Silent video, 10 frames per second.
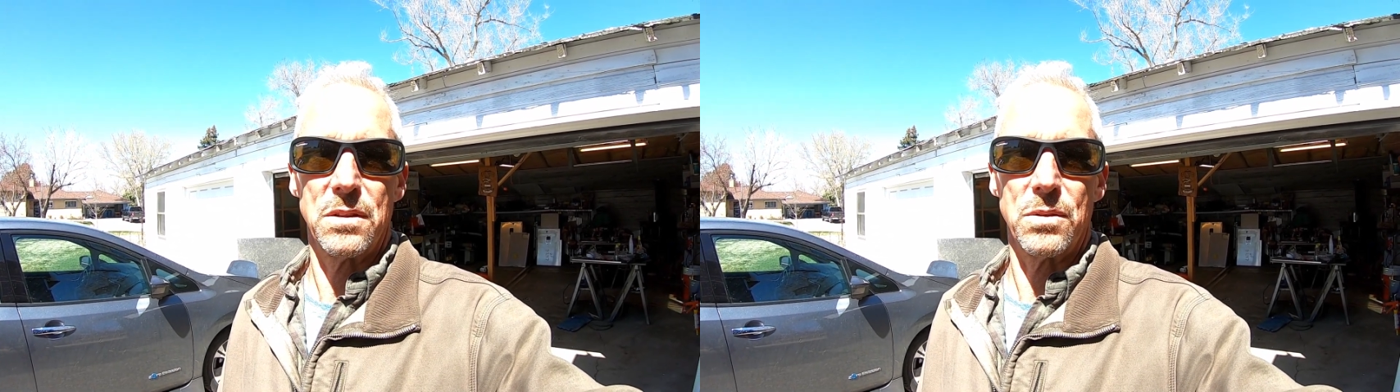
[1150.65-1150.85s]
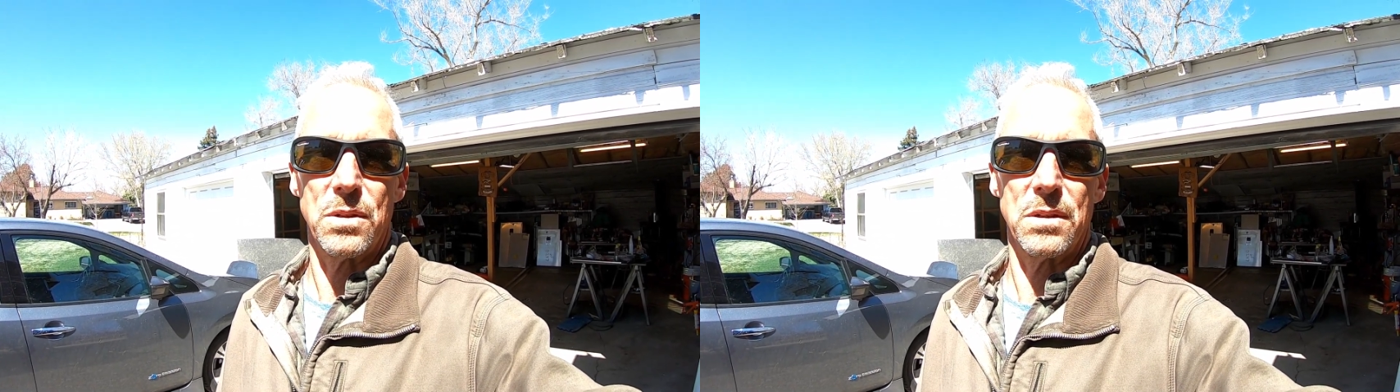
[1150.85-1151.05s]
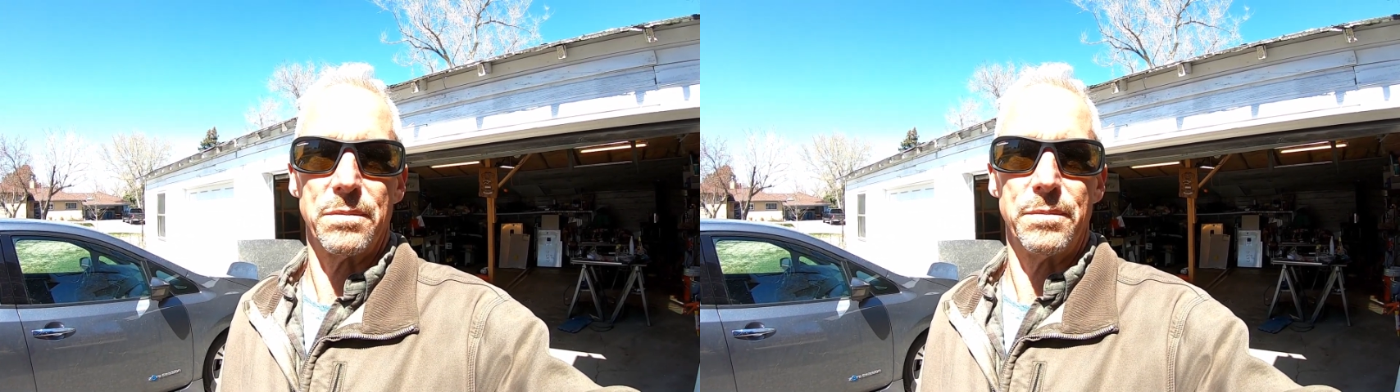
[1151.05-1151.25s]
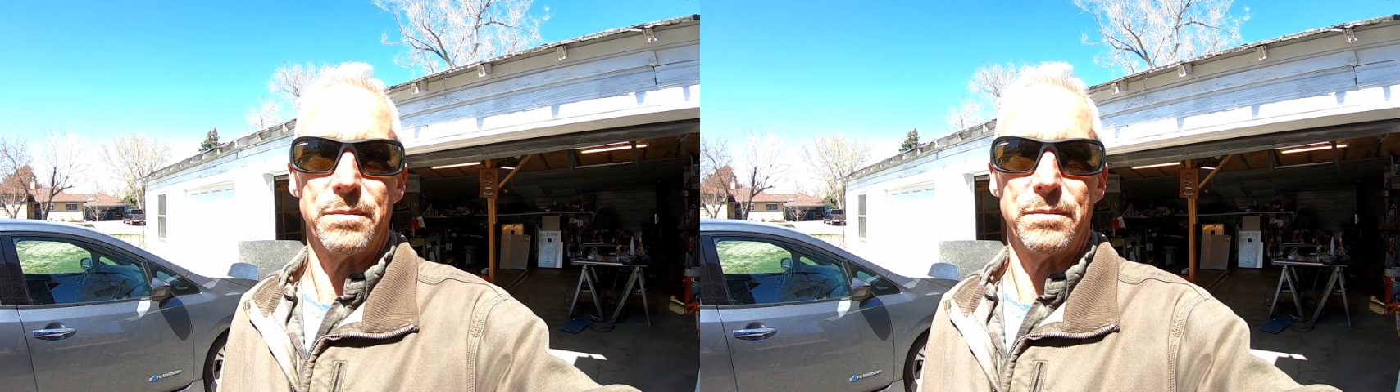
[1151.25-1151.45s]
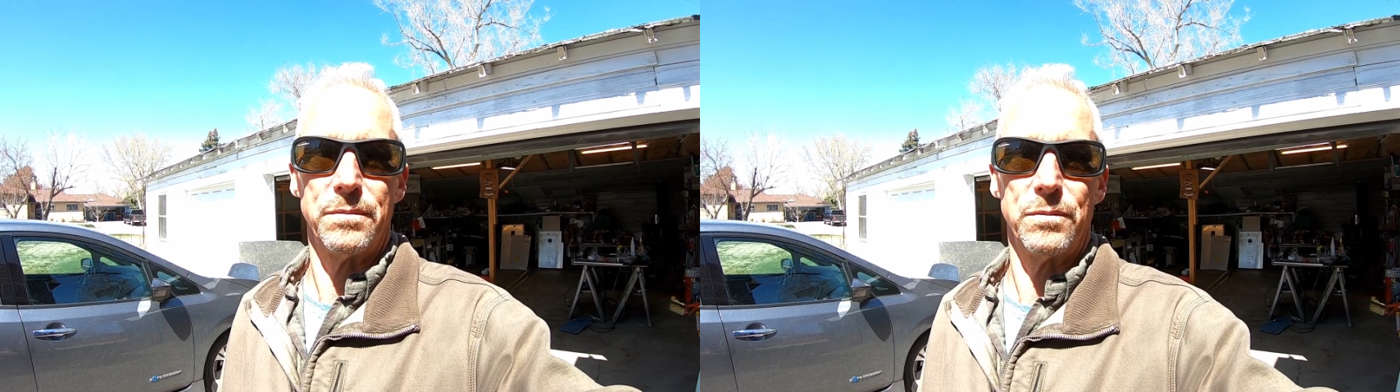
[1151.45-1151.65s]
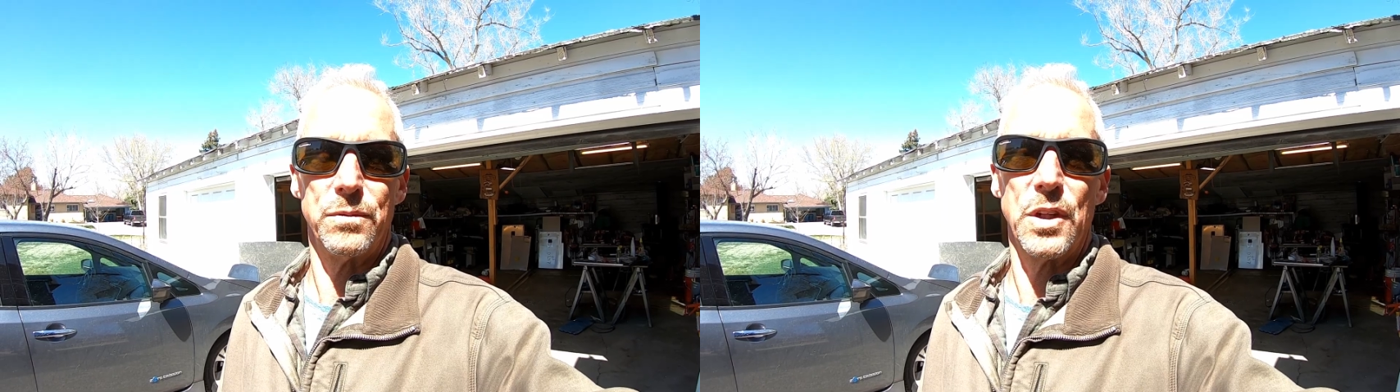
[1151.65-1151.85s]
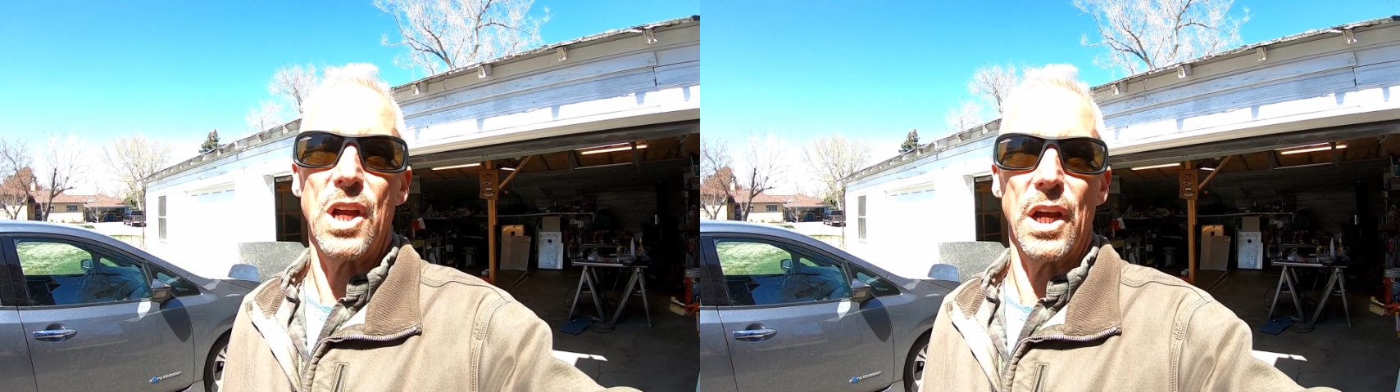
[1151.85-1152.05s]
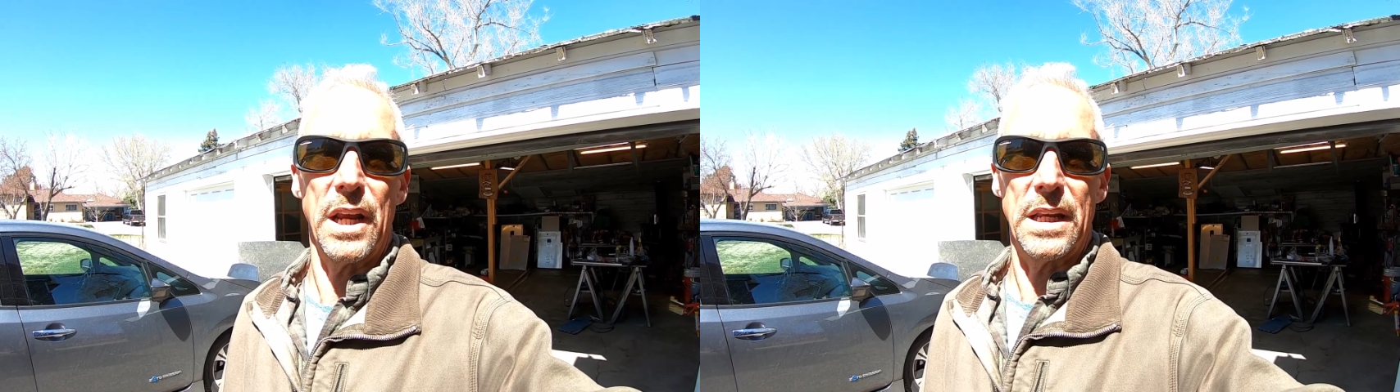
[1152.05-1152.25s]
or
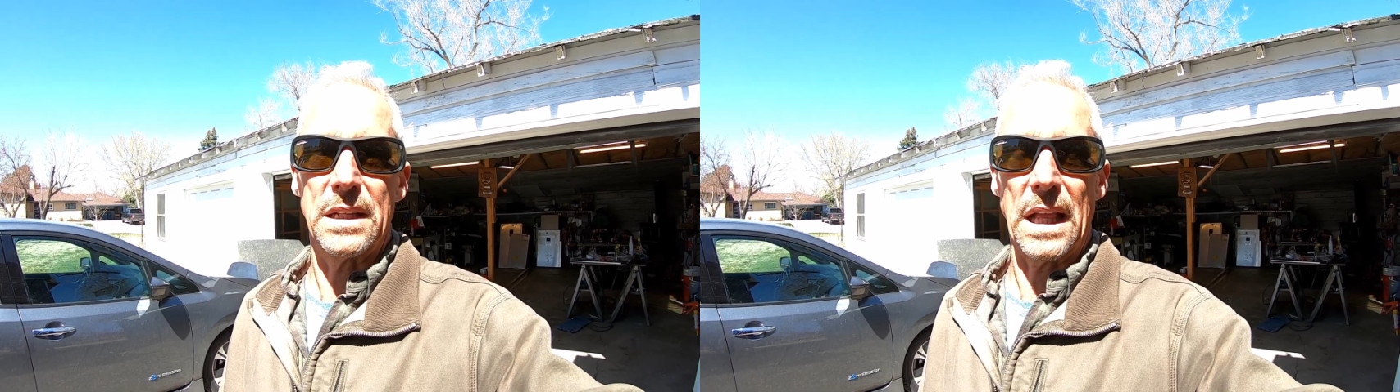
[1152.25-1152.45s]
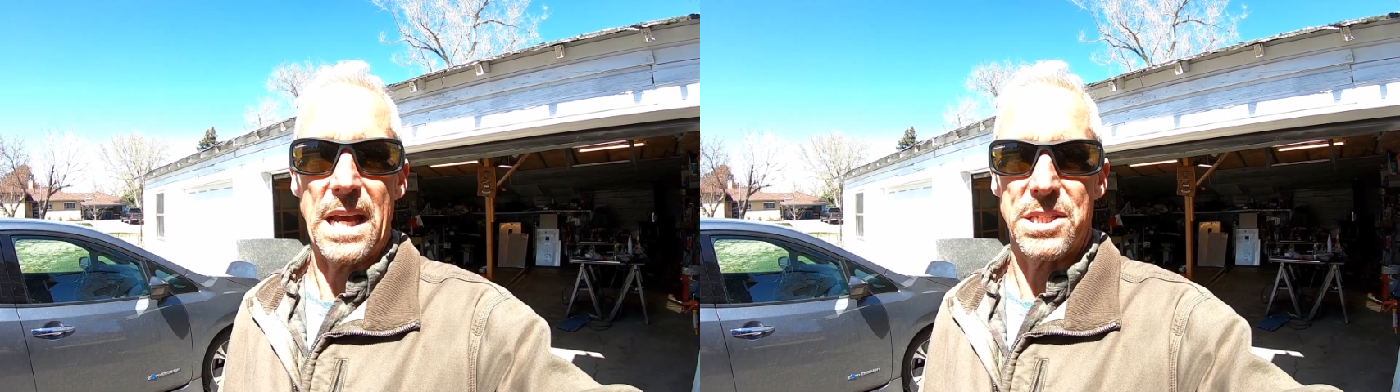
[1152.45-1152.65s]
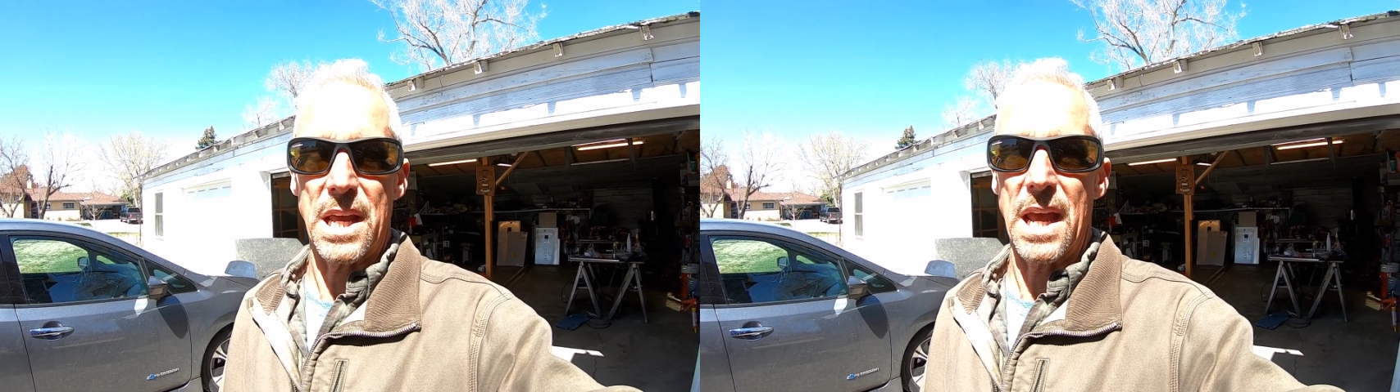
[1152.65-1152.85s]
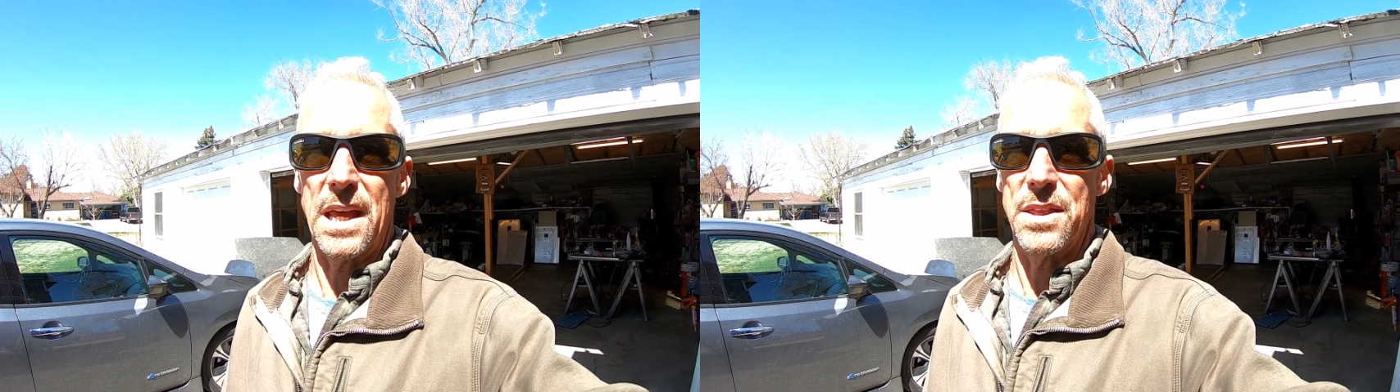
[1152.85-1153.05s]
gutted Class A.